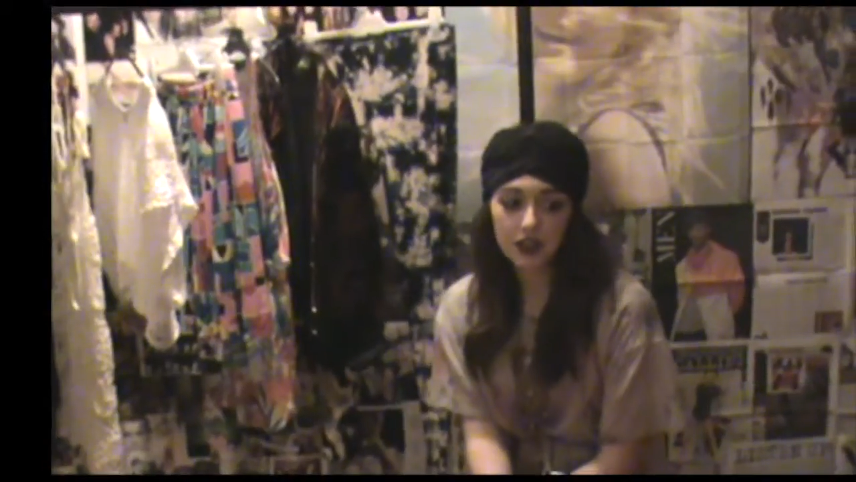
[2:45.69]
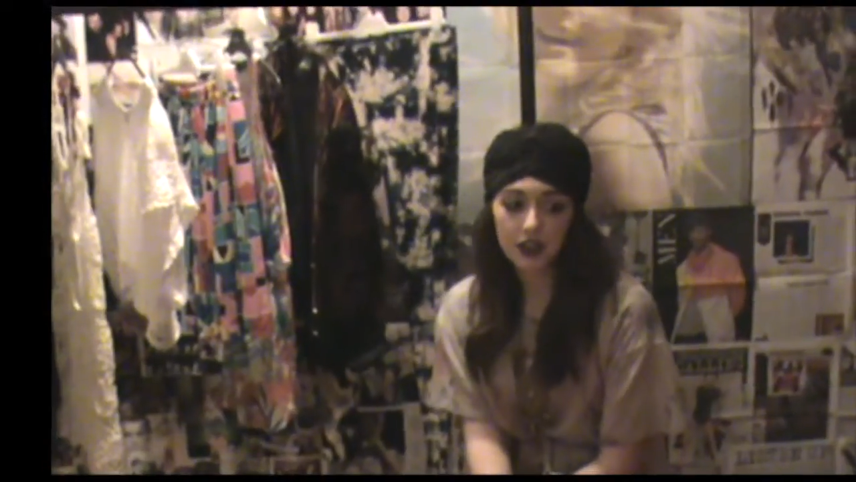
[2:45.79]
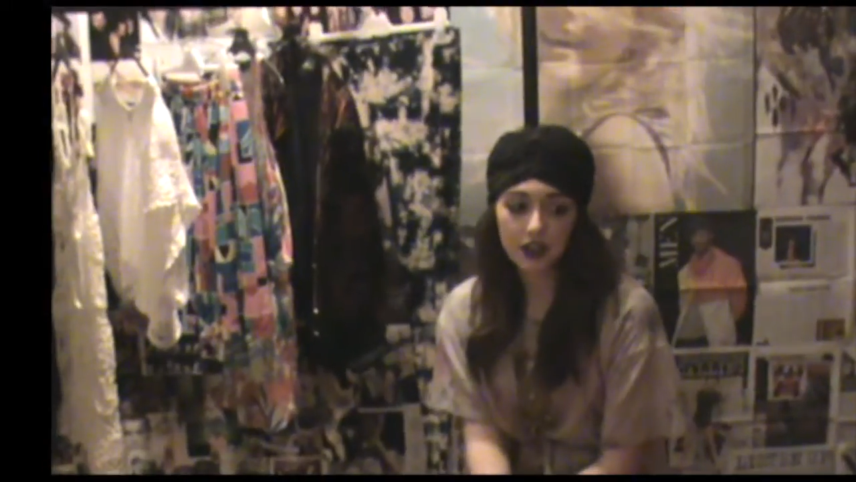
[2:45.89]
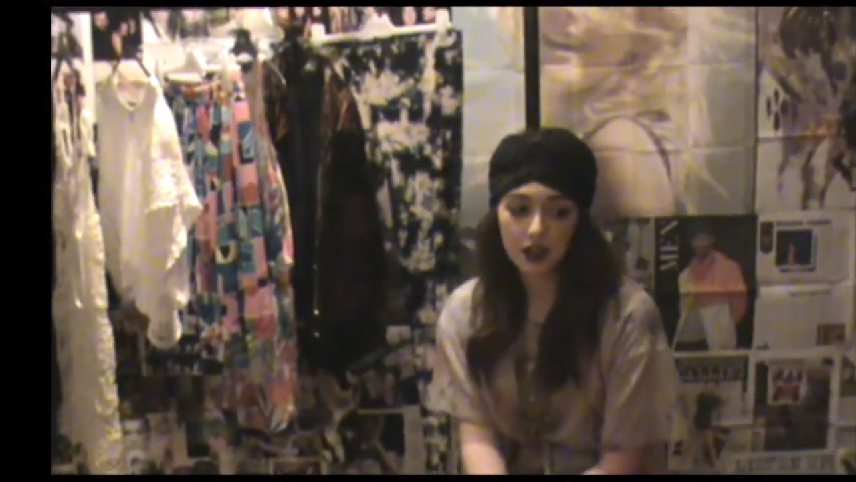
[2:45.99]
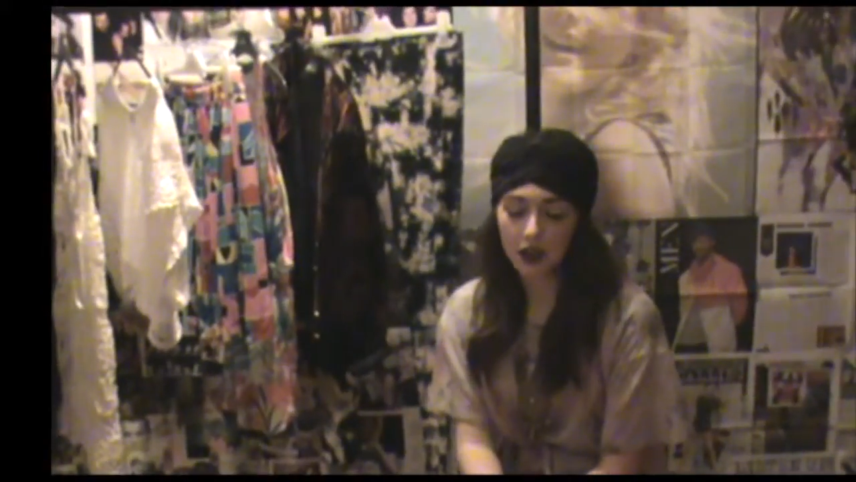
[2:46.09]

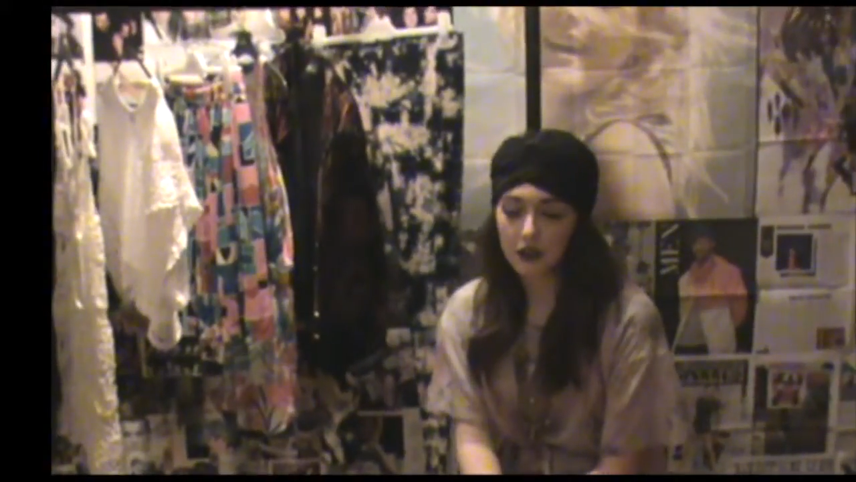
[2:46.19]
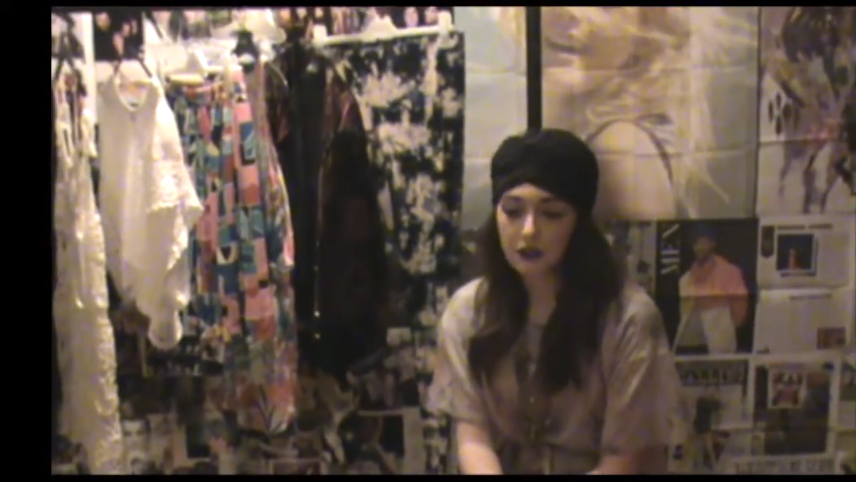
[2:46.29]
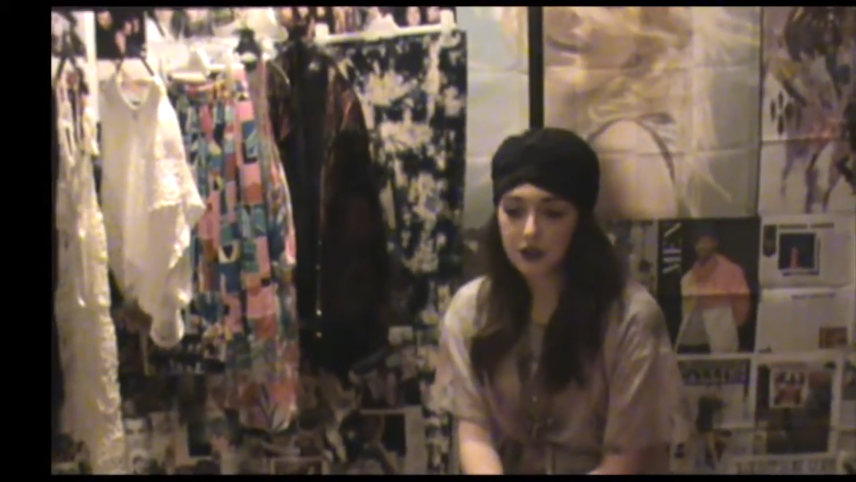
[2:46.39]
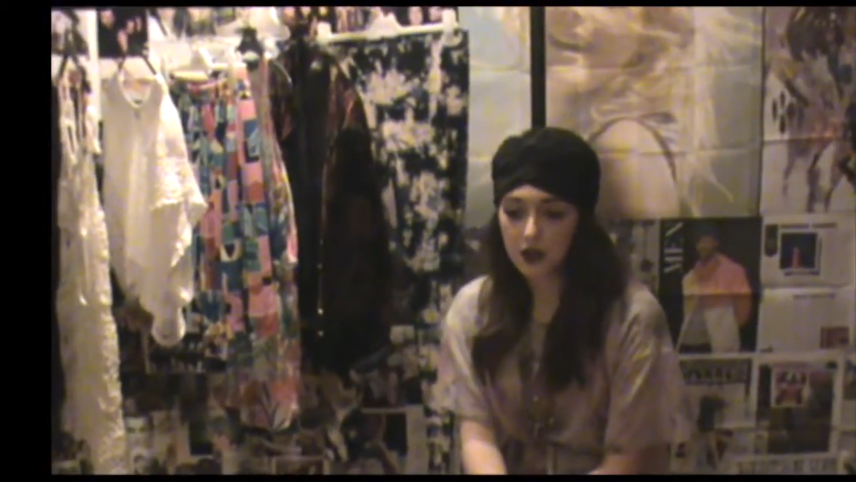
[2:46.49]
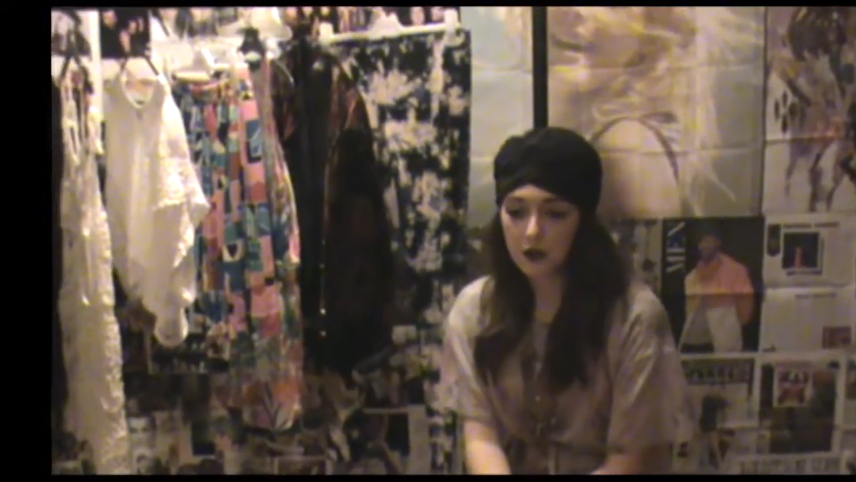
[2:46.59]
you know,
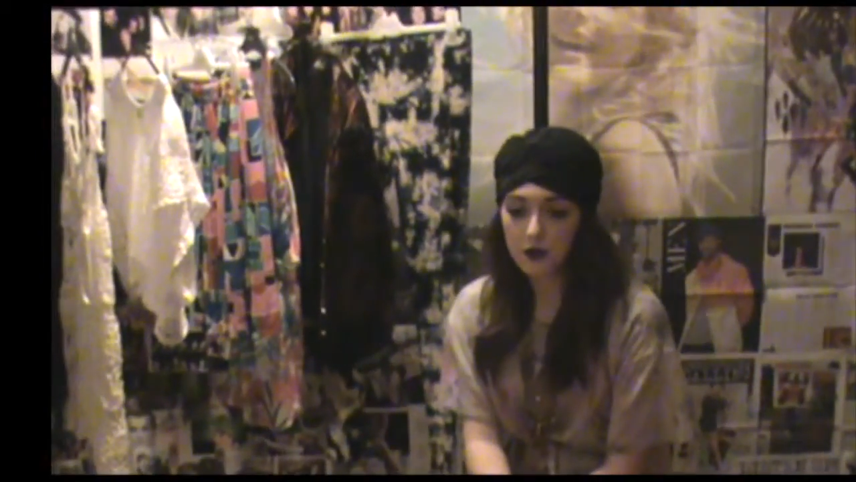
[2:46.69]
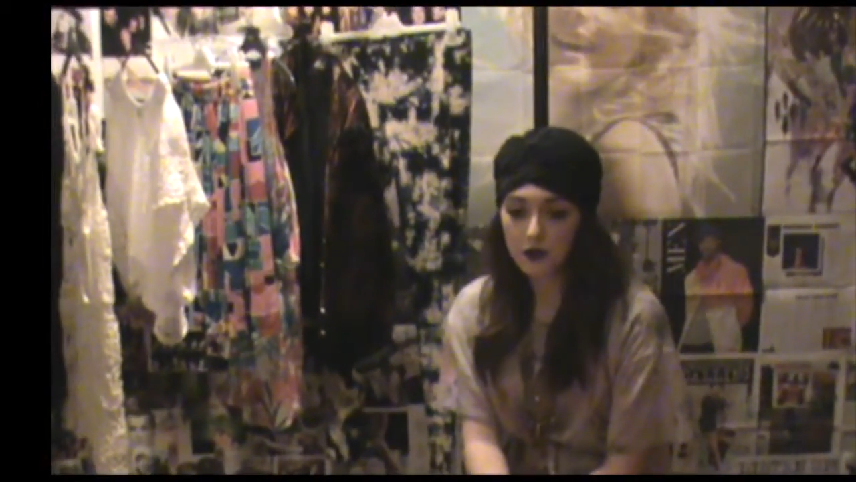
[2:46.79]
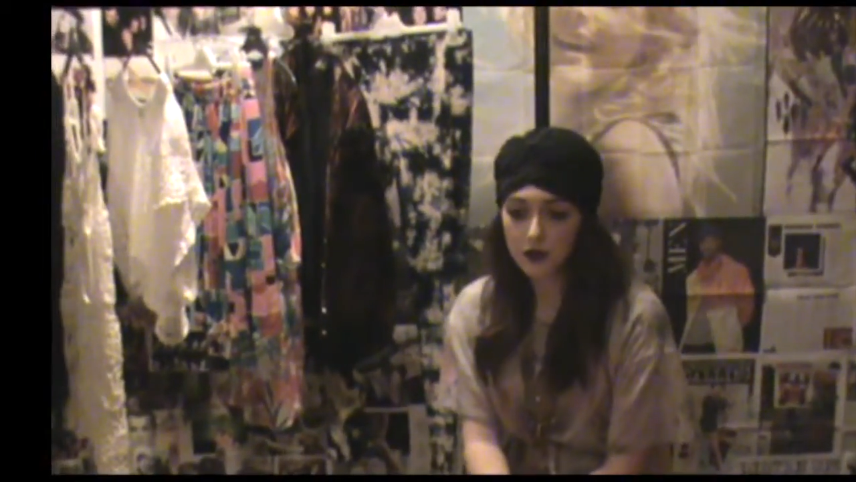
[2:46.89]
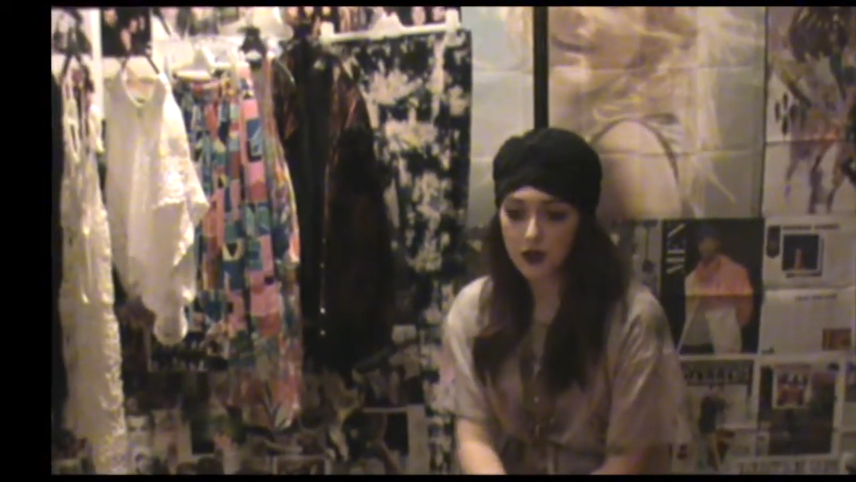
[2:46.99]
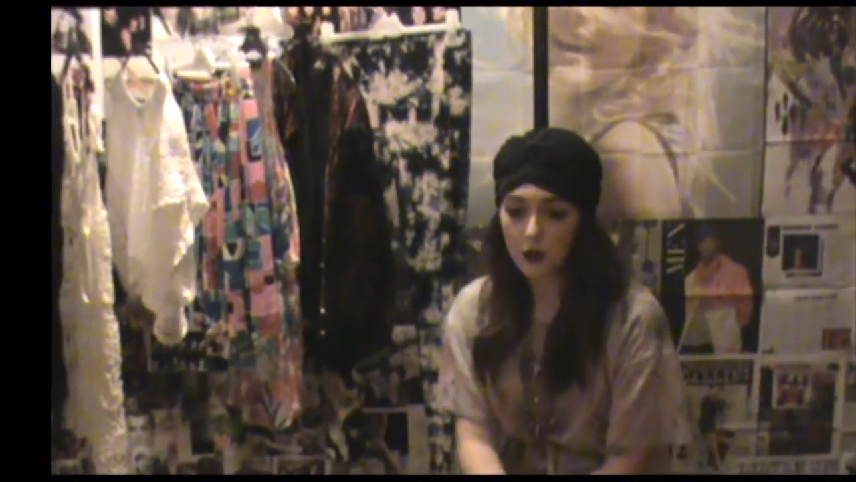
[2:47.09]

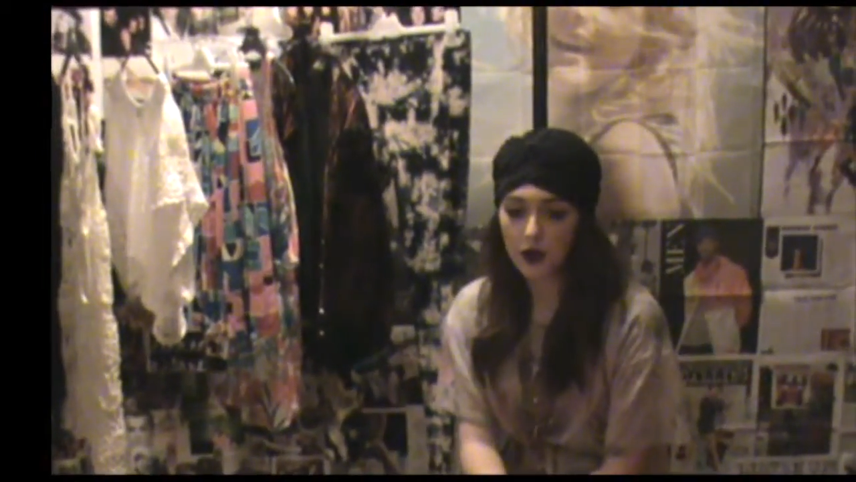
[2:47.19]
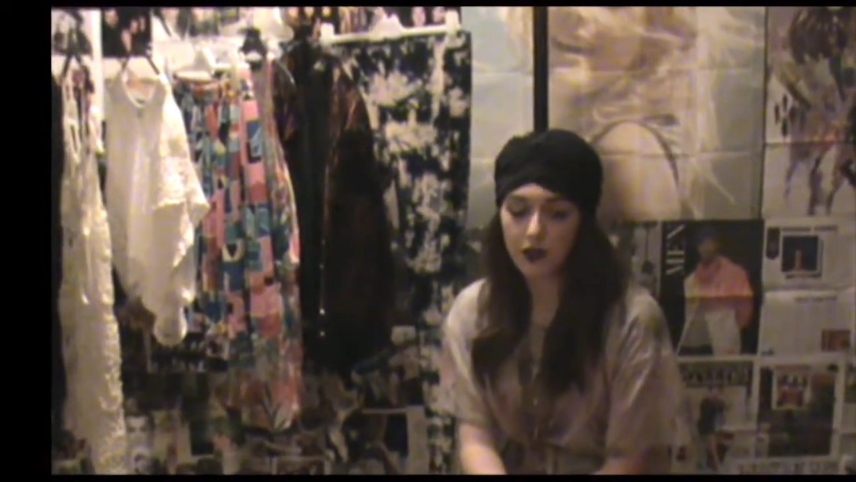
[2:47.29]
do what